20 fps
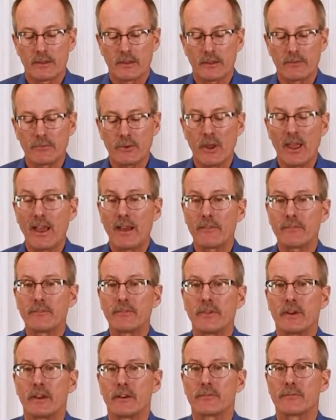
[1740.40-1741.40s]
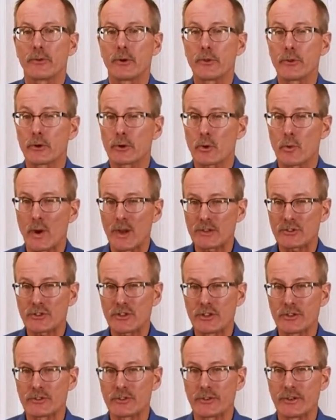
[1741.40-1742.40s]
If you have further
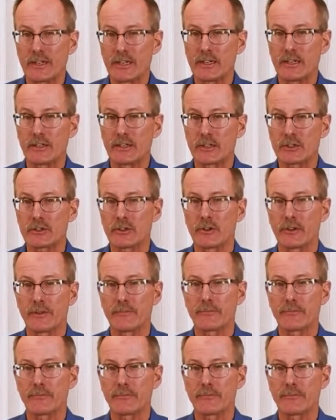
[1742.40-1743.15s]
questions or need additional